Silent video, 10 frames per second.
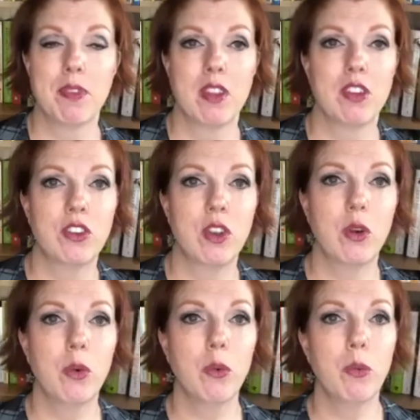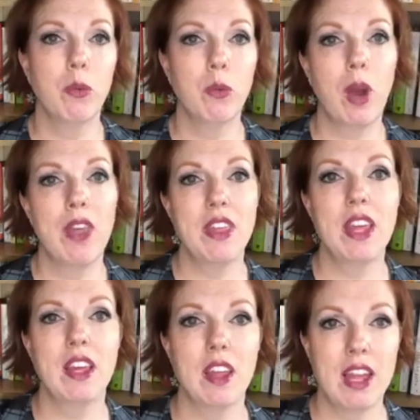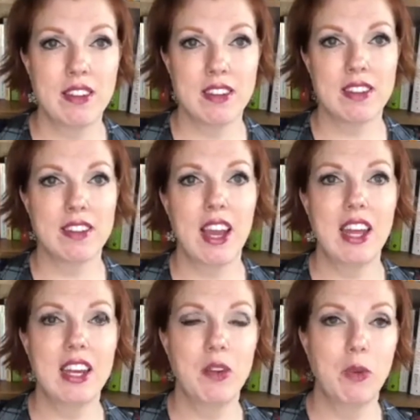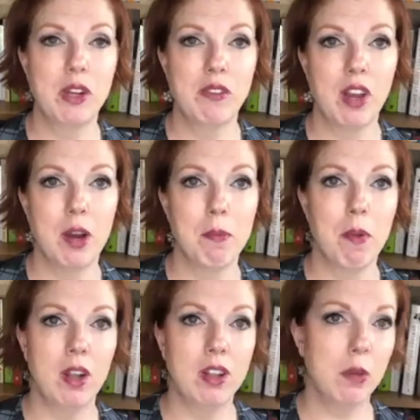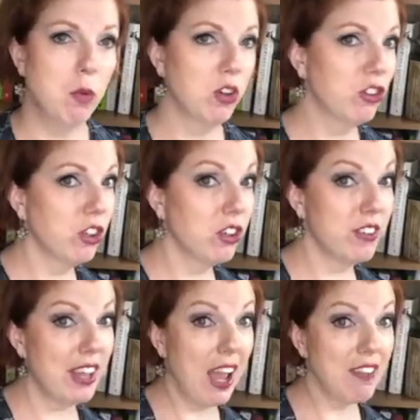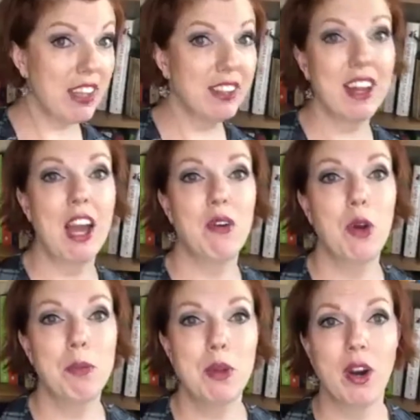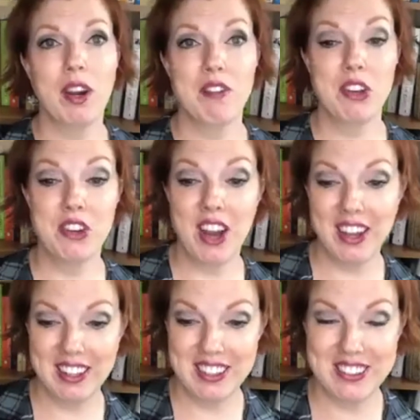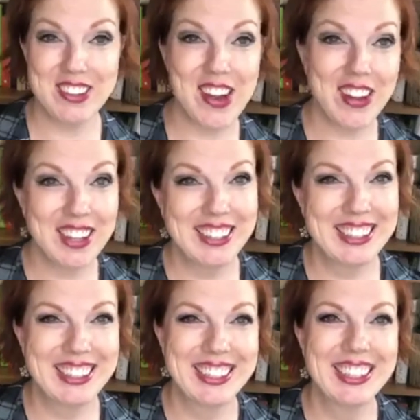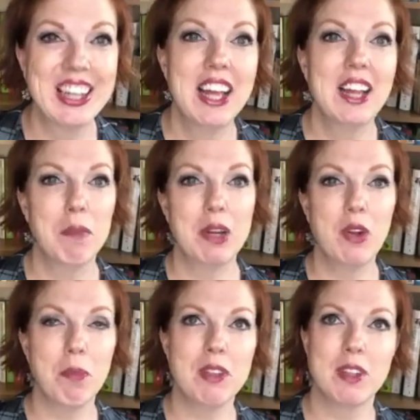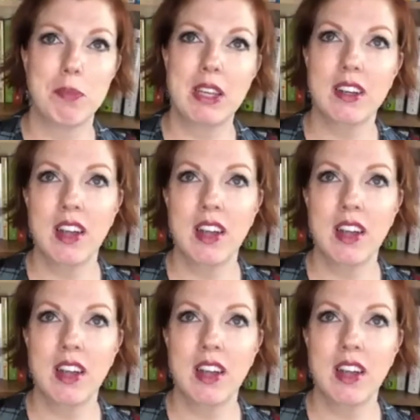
So I think as a society, we've become a little more sugar savvy. I would hope you are. If you're not, let's talk and bring you up to speed.